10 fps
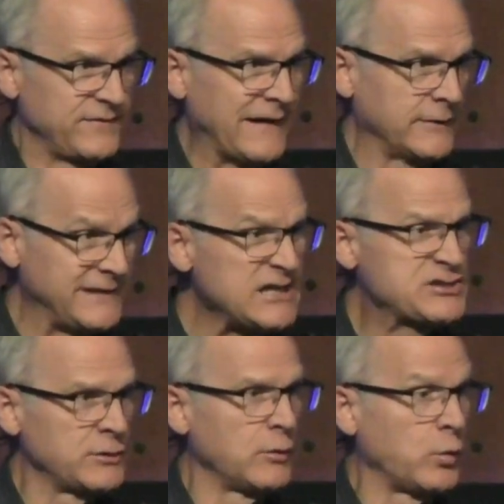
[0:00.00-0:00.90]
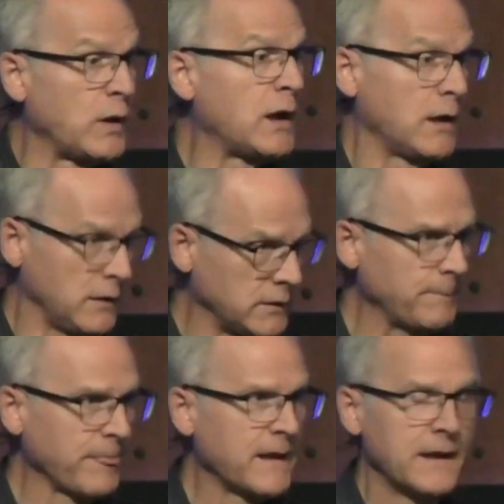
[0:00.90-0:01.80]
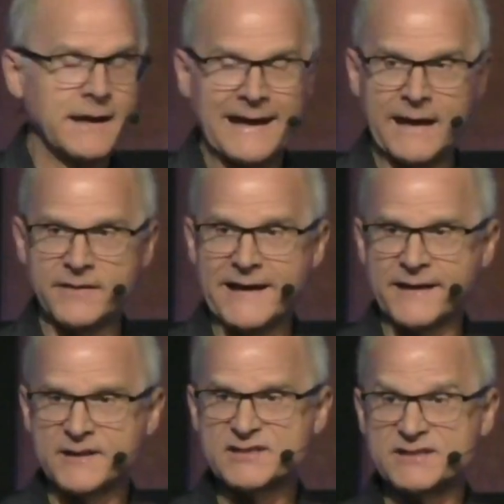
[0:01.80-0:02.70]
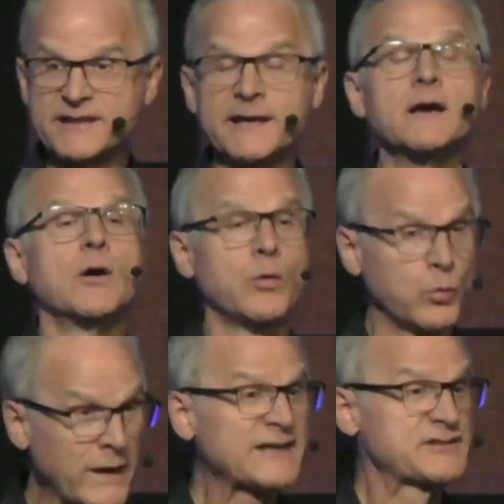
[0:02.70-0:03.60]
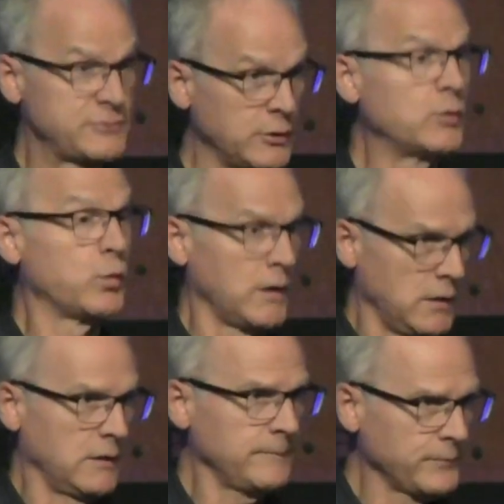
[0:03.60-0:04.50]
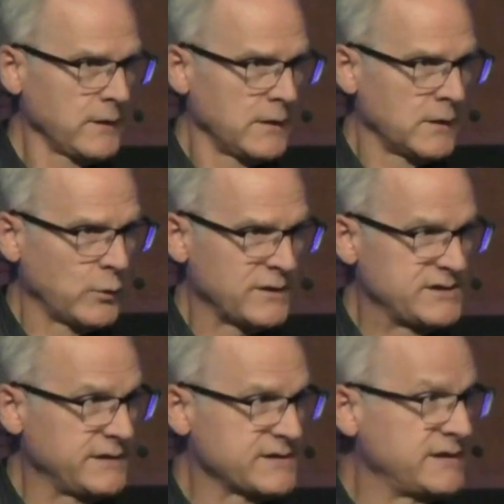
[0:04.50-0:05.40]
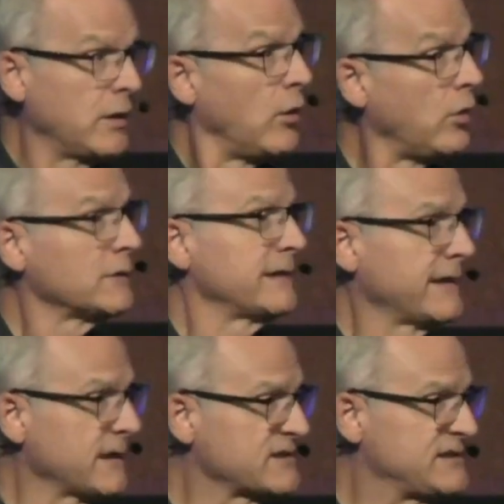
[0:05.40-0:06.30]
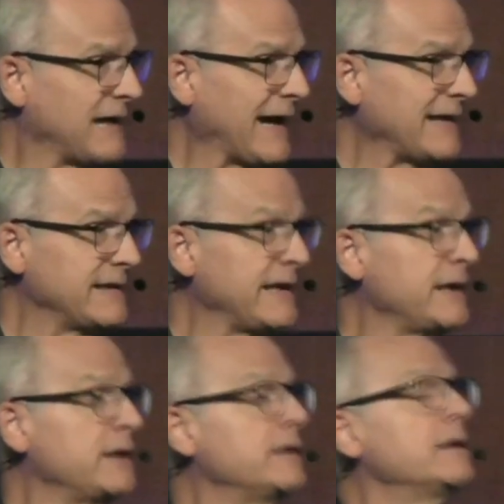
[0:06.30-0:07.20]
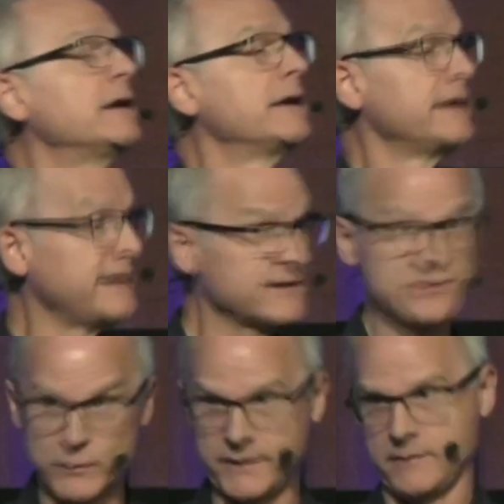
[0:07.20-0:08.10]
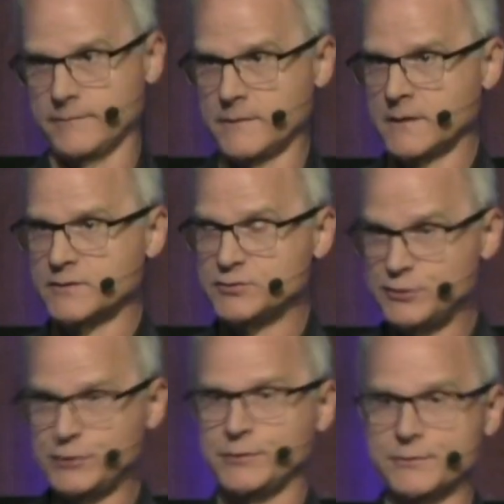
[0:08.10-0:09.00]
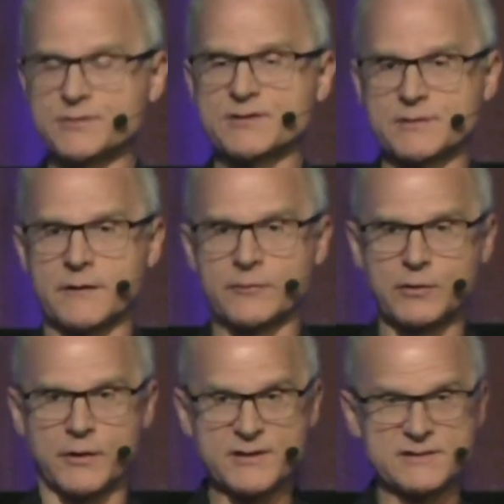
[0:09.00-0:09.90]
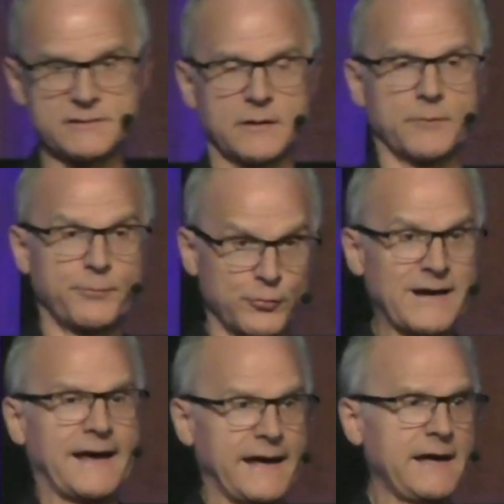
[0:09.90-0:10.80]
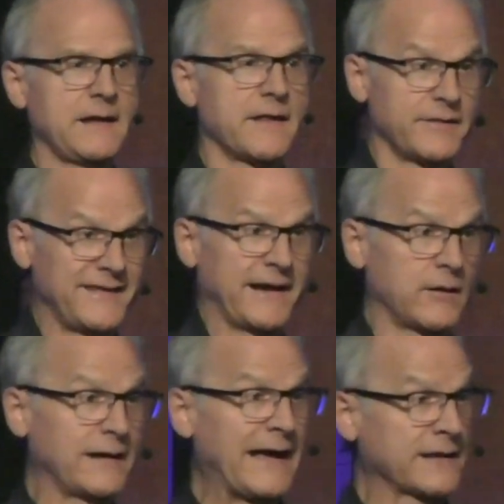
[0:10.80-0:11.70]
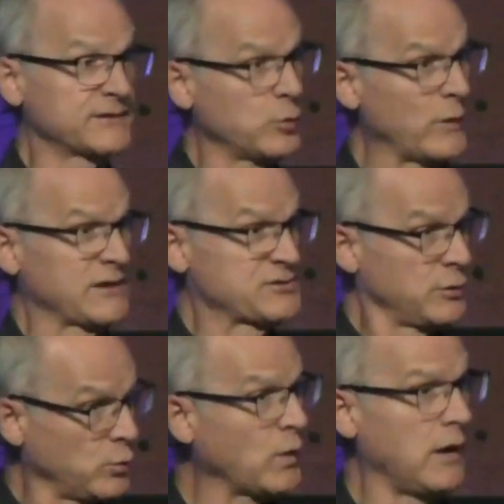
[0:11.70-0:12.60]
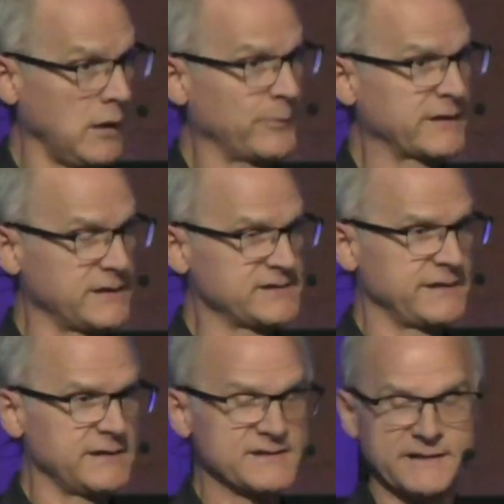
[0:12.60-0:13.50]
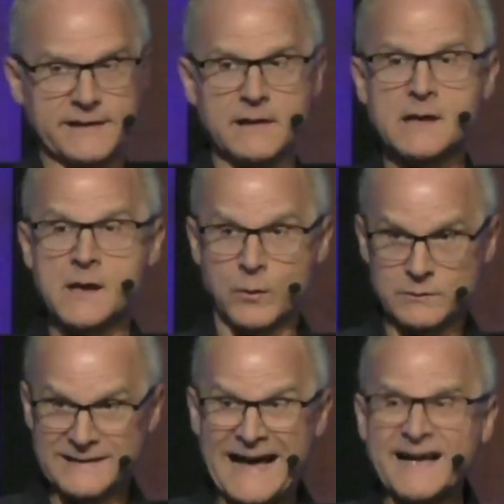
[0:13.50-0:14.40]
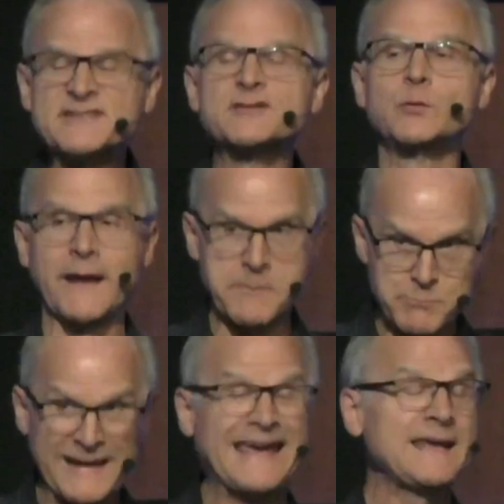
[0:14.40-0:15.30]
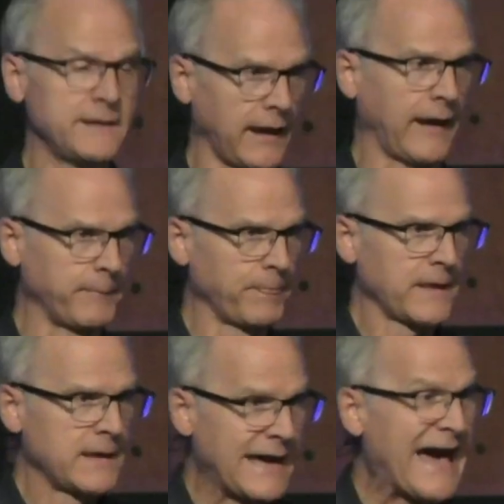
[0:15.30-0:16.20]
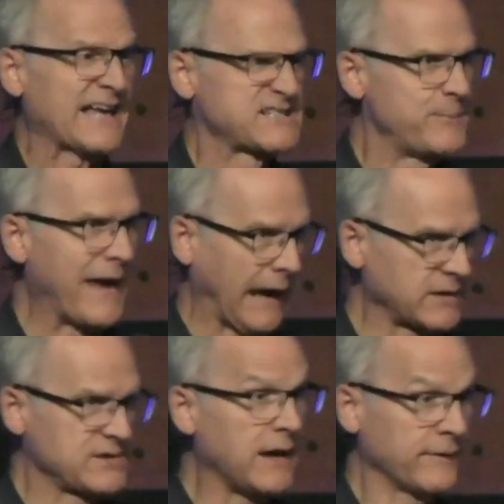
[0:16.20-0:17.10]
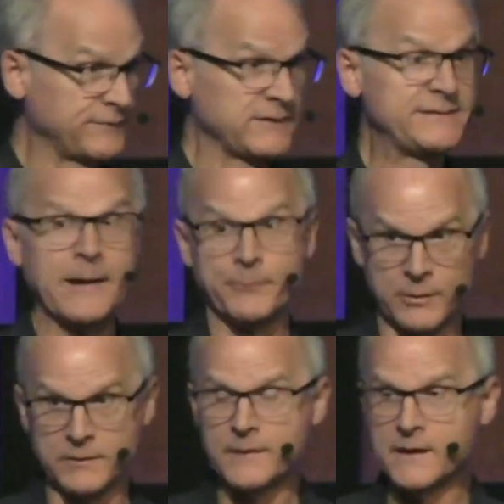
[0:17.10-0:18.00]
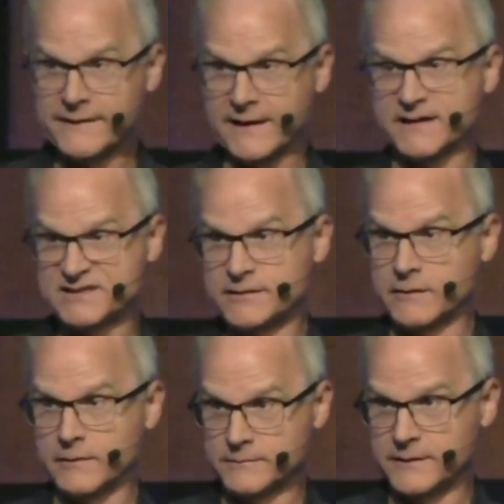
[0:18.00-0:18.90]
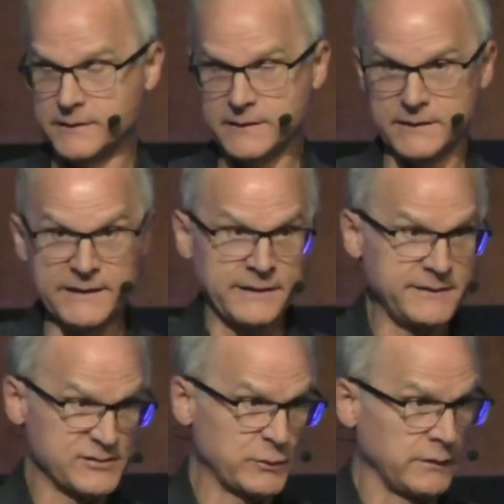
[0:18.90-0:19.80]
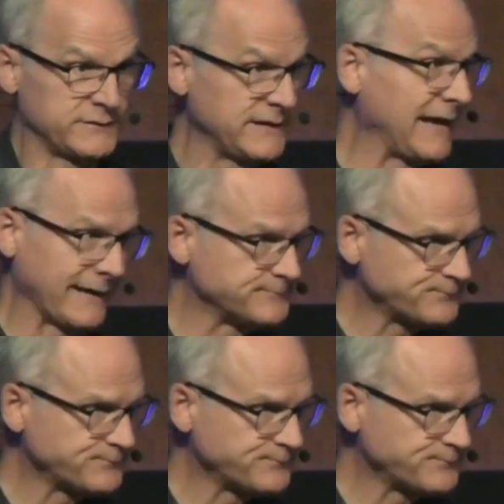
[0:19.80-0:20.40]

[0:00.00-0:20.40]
foundational wall, and that is the Western Wall, which is the holiest site in Israel. Jews, of course, pray there at the Western Wall because it is the last remaining aspect of the temple that is still in Israel today.